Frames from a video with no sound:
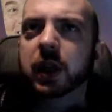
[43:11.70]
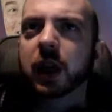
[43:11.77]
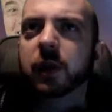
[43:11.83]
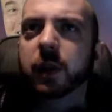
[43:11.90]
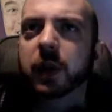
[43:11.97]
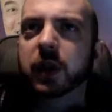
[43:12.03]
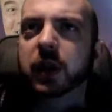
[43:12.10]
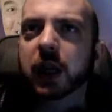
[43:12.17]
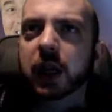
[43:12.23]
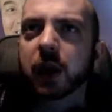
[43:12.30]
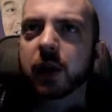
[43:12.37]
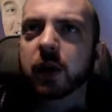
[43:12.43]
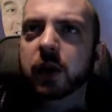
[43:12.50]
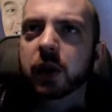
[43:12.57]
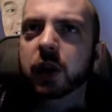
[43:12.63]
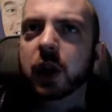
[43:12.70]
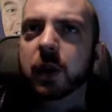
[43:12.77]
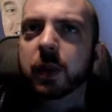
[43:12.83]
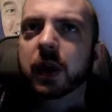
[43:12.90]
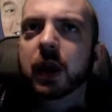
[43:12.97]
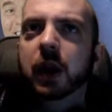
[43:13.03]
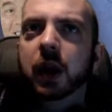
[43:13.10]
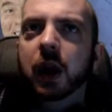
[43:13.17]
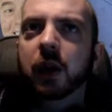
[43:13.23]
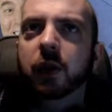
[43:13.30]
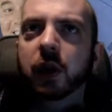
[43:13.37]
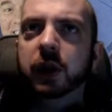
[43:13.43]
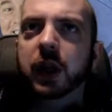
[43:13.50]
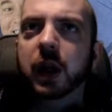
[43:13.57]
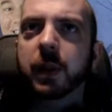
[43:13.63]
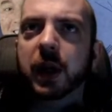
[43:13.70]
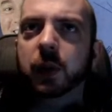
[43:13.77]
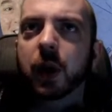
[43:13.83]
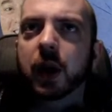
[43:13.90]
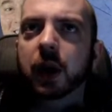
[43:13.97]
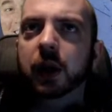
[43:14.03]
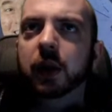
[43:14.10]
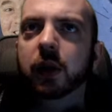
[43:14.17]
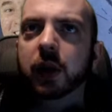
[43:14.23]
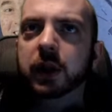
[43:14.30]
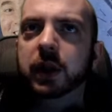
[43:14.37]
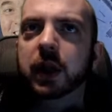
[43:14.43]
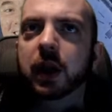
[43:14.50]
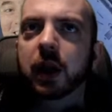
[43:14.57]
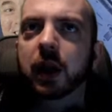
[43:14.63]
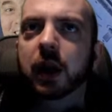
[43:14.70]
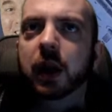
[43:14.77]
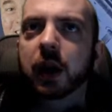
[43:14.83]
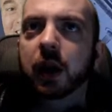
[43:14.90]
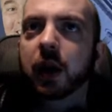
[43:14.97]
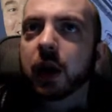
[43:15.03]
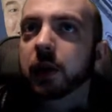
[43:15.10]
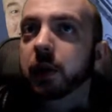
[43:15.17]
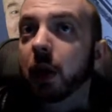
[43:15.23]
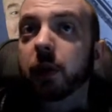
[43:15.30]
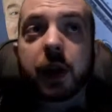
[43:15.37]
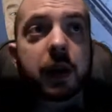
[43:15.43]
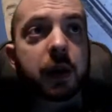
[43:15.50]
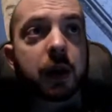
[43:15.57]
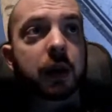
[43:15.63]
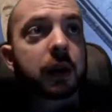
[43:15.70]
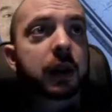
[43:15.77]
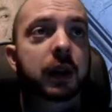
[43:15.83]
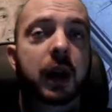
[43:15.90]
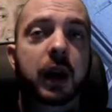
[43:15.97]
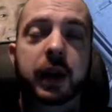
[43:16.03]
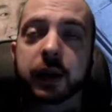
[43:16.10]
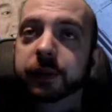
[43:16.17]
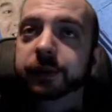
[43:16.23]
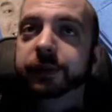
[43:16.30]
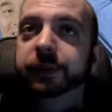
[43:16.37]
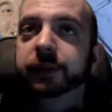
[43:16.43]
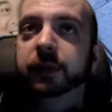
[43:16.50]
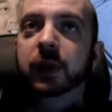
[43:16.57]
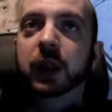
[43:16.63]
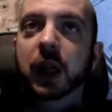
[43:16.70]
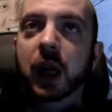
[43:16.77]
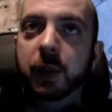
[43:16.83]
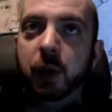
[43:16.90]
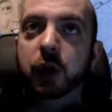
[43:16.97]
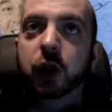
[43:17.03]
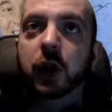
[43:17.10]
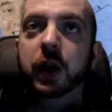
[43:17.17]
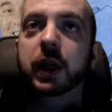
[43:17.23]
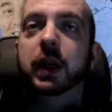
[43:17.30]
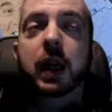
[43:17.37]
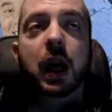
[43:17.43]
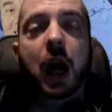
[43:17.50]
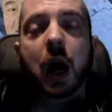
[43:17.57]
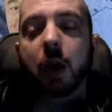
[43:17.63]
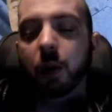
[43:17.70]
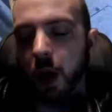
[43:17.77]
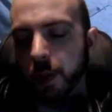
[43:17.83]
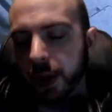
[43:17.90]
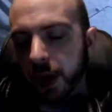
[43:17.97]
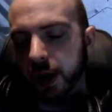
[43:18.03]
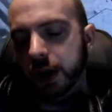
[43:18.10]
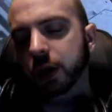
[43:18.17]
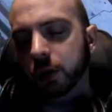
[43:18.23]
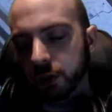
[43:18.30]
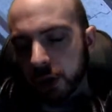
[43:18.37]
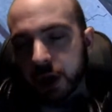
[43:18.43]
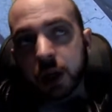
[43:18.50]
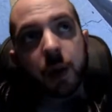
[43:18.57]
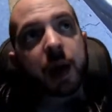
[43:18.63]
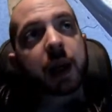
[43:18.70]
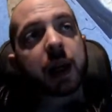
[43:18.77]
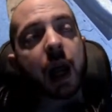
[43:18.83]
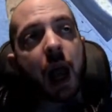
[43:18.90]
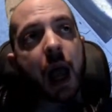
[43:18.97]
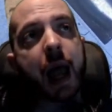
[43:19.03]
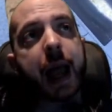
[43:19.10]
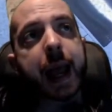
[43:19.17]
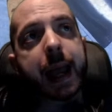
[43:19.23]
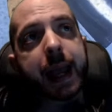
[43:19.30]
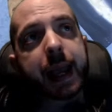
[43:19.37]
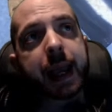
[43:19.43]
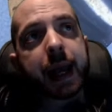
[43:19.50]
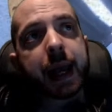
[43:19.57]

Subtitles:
I've been checking out your YouTube. I've got to get back to work. Thought I'd say hi. Oh, thank you. Hi. Hope you enjoy. I'll be redoing a